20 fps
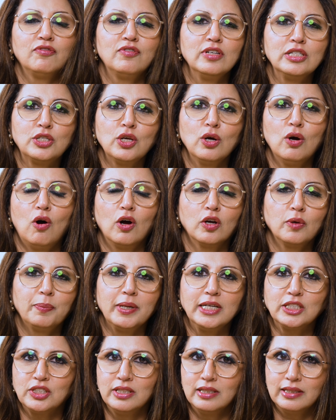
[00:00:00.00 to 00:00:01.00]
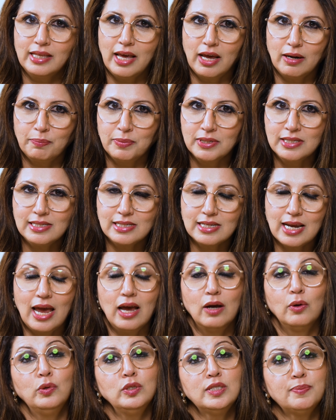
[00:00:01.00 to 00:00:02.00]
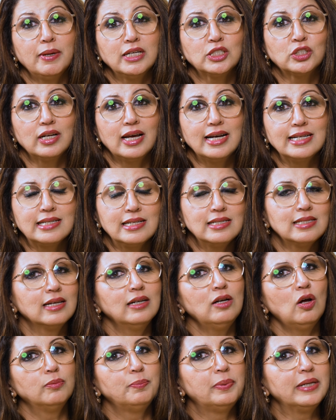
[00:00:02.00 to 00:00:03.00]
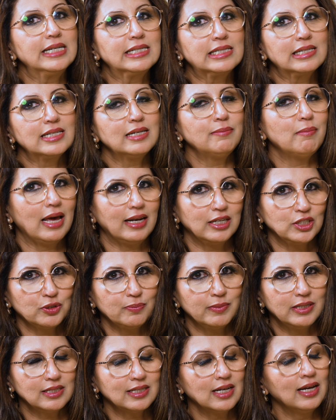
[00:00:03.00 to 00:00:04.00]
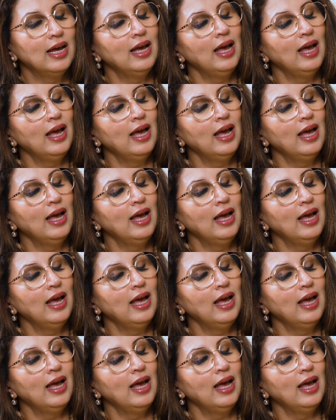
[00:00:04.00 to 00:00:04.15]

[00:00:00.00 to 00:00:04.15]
physio-occupational therapist who specializes in obesity management.